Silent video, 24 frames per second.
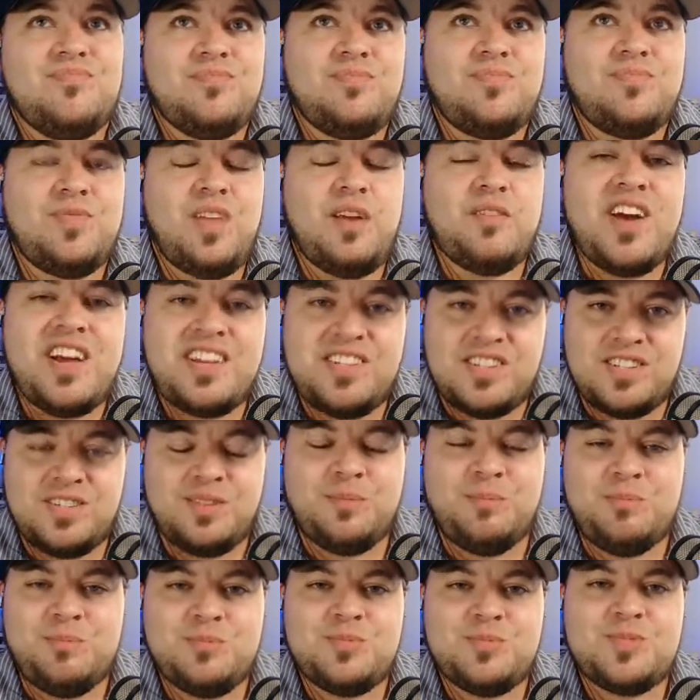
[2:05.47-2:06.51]
they've had
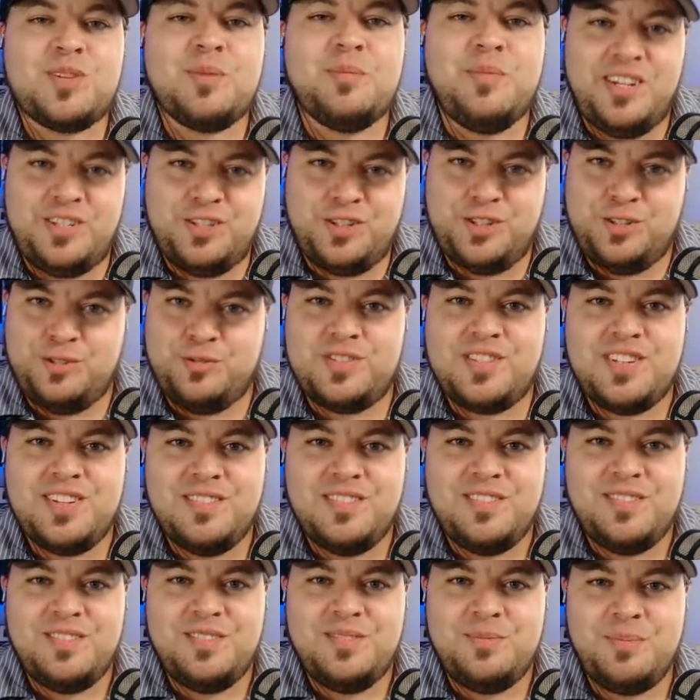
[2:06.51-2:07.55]
some some issues
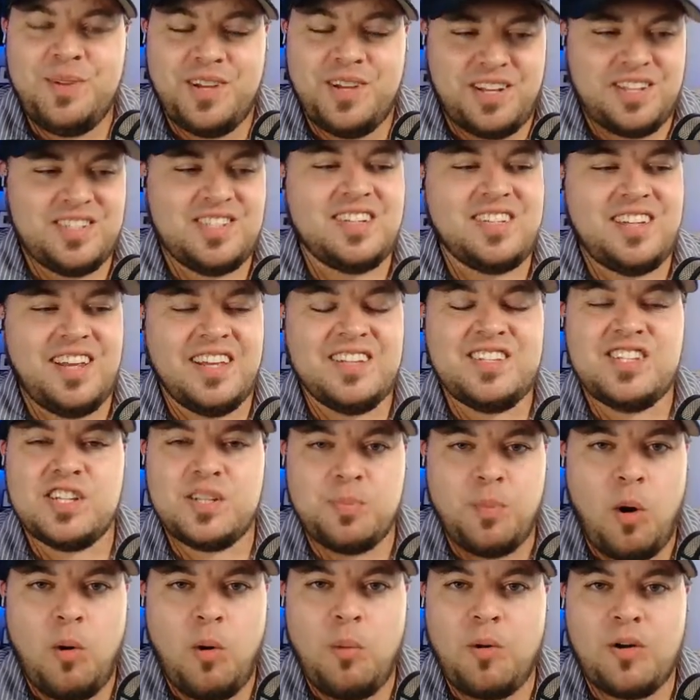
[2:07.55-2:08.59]
because it, it's a
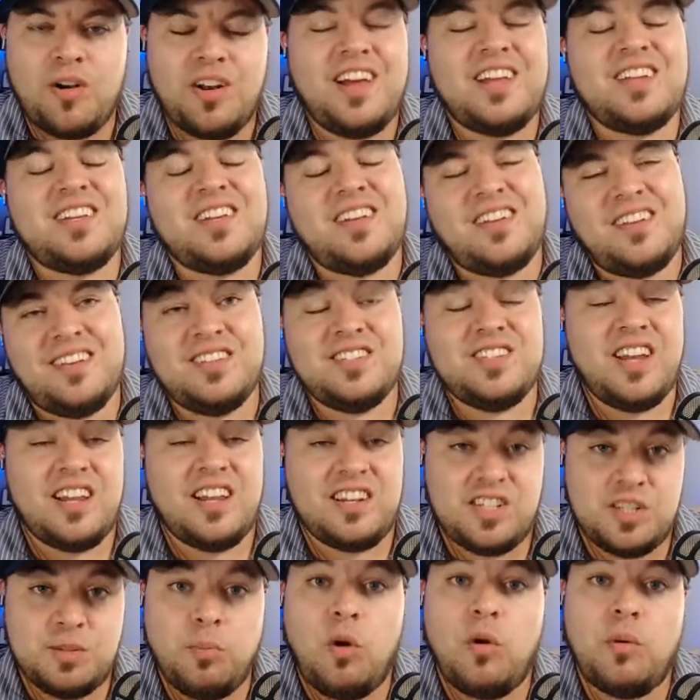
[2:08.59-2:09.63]
small market. It's not a
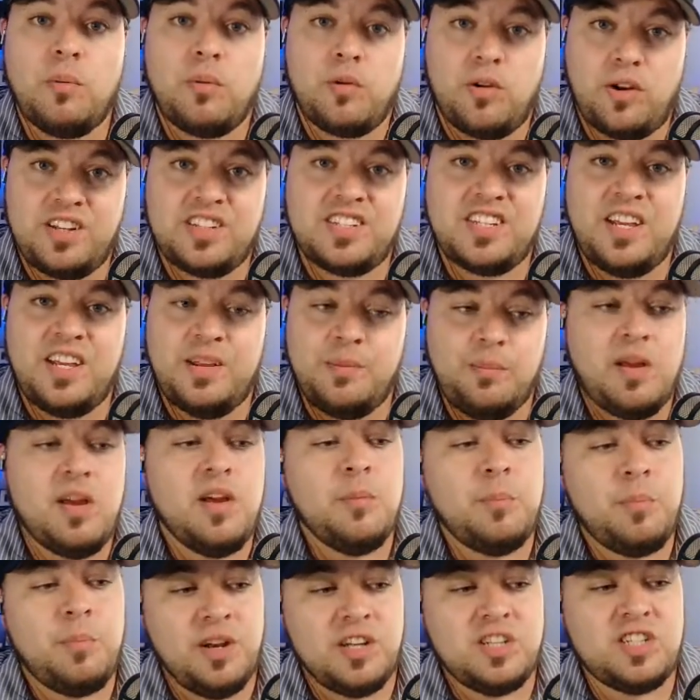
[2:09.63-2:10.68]
small market team,
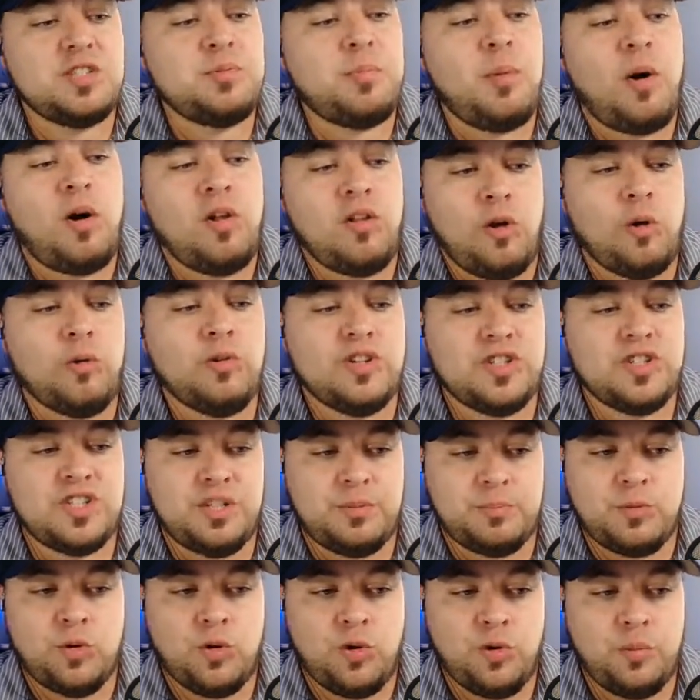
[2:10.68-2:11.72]
but it's a small
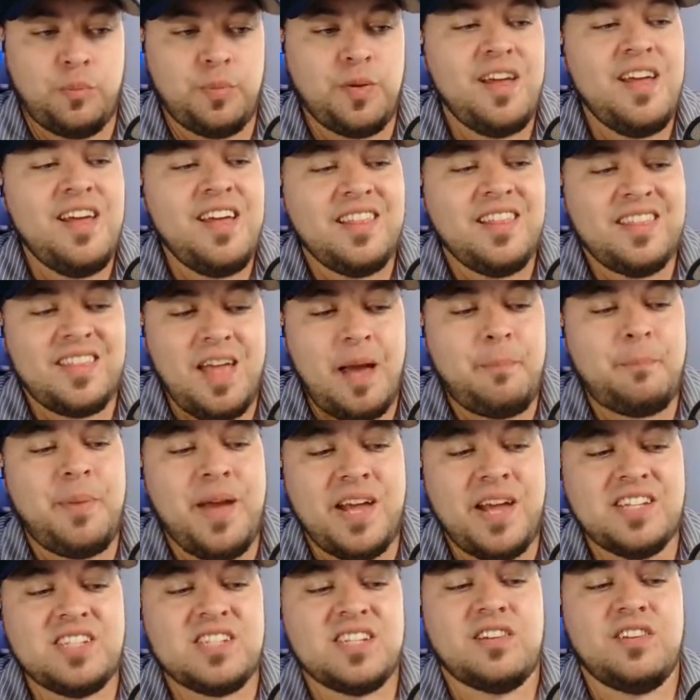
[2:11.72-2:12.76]
ownership group that
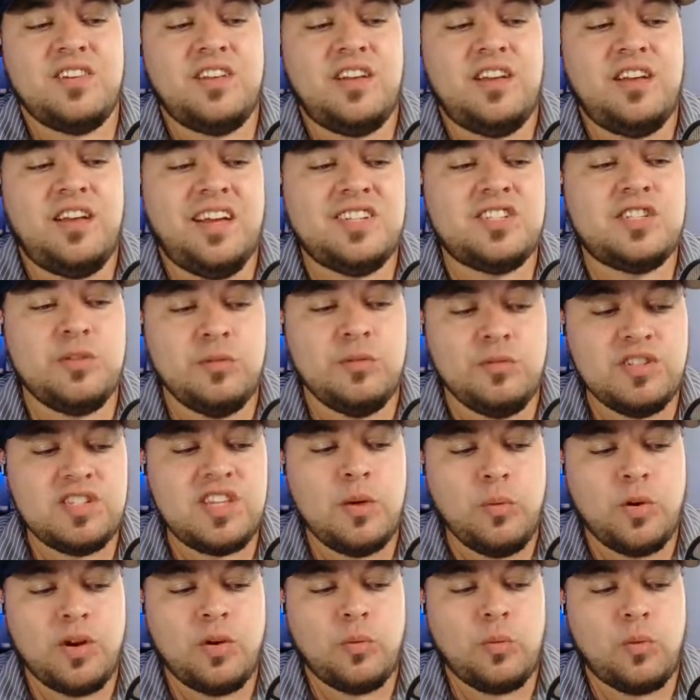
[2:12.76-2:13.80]
basically, as soon as they
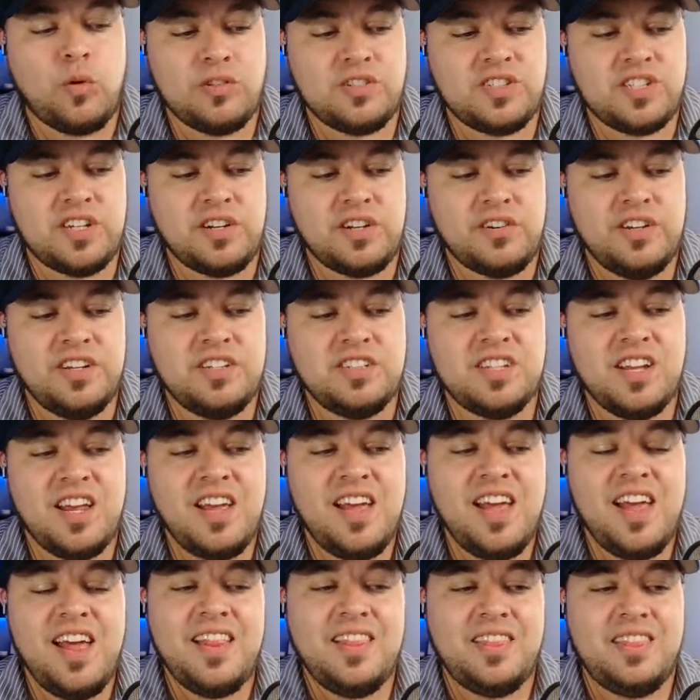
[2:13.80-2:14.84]
win a World Series,
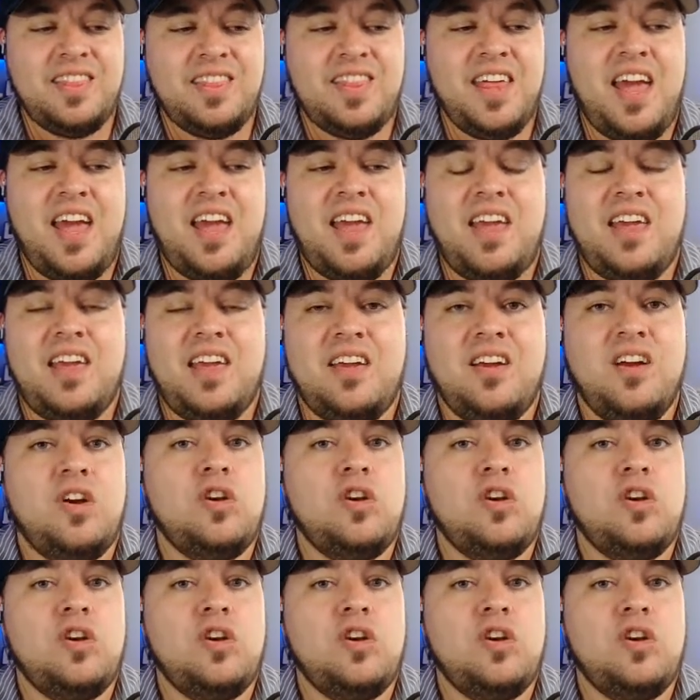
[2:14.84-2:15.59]
they